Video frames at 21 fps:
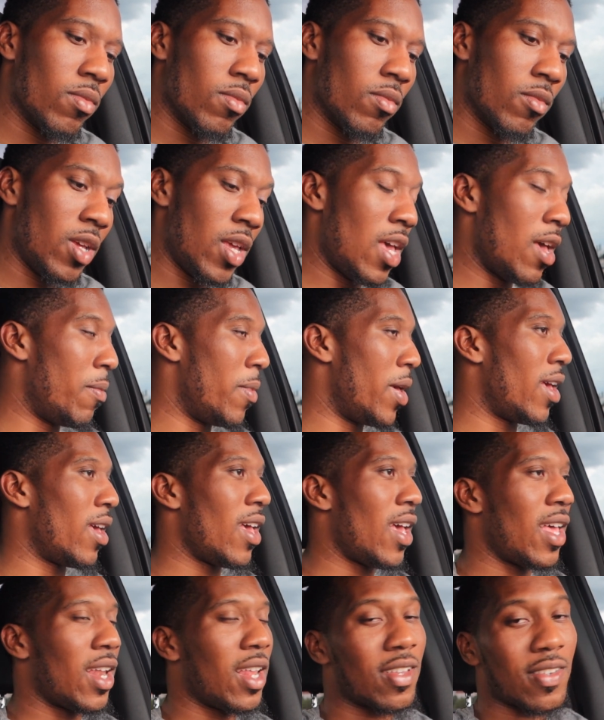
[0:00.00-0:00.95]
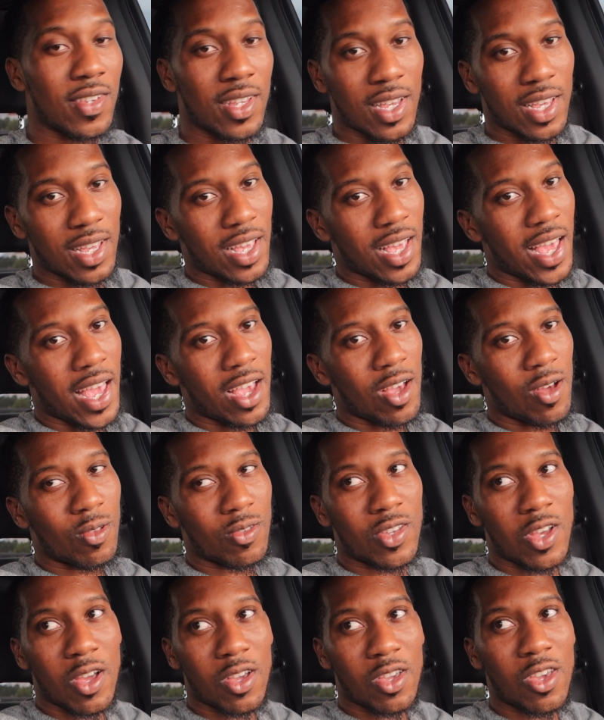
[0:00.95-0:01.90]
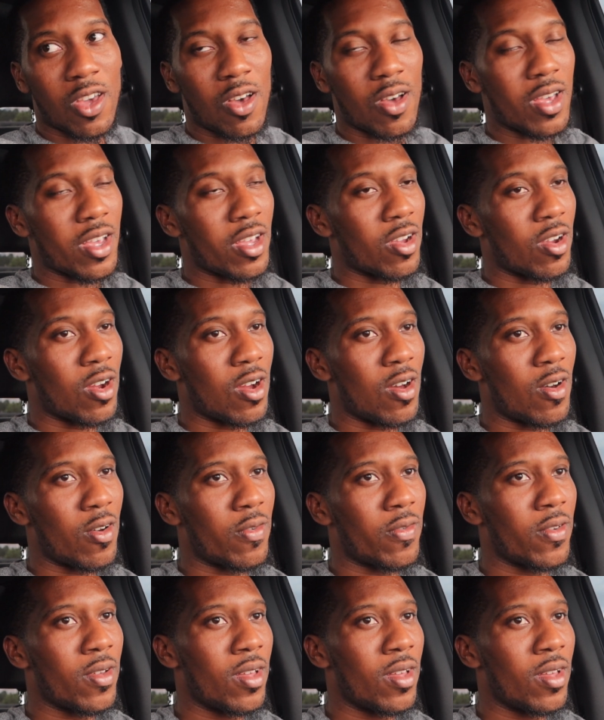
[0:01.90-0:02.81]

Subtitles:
But yeah, man, hey, that's it. Ain't gonna talk y'all ear off.